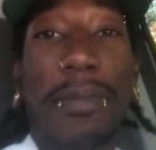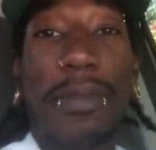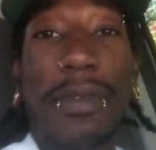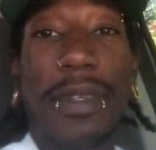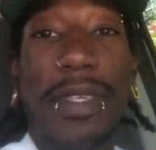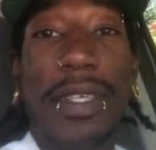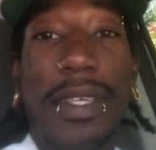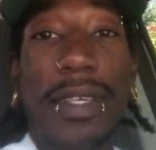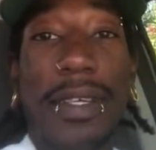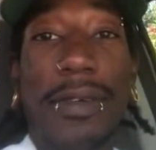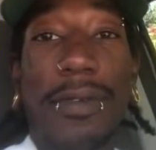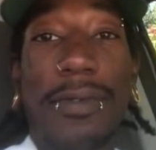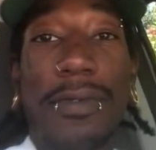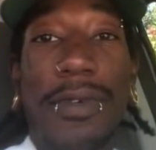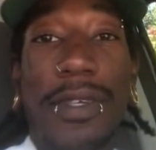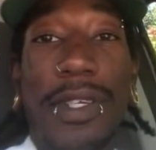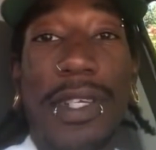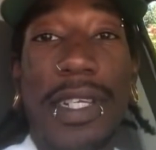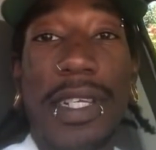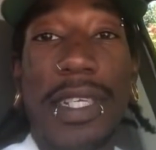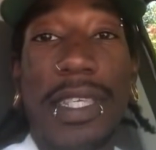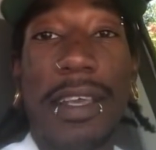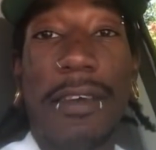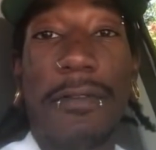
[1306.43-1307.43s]
see. Was
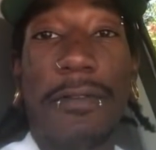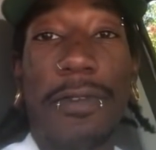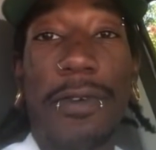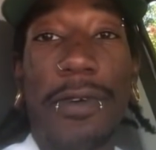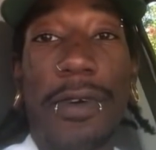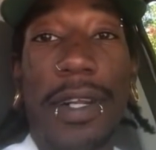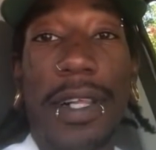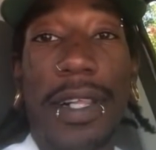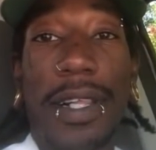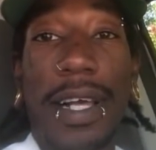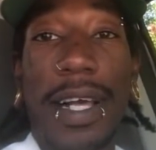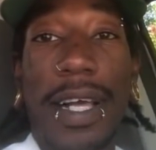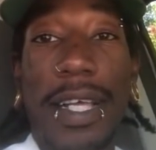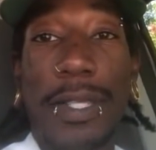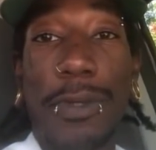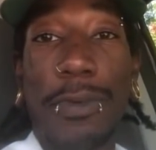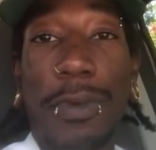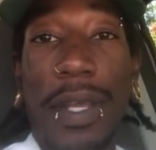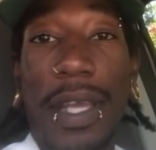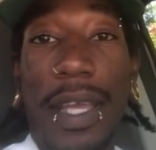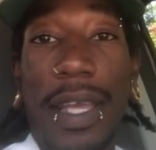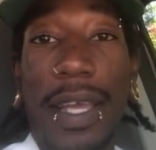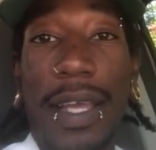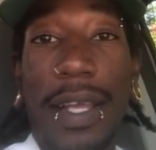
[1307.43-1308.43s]
just in Florida last
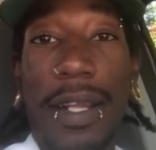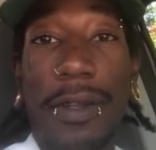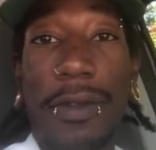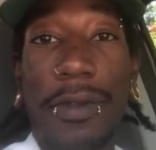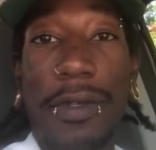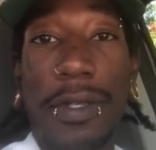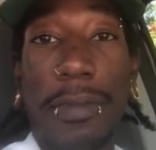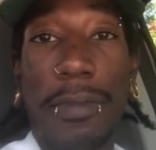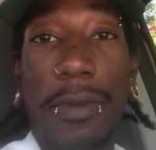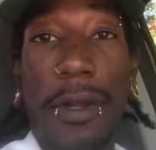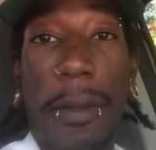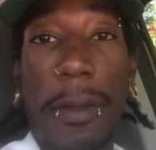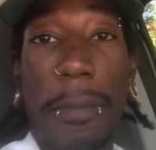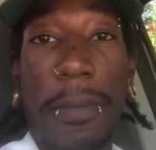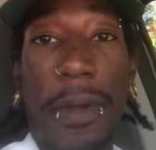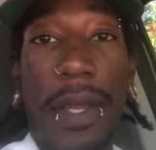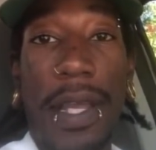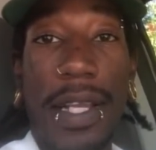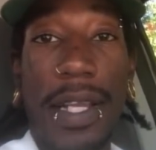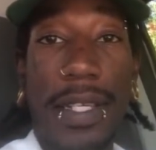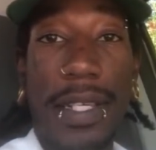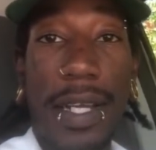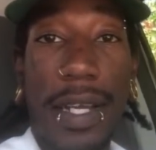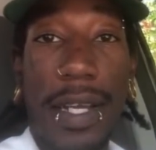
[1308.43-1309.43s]
week, hit New Smyrna Beach.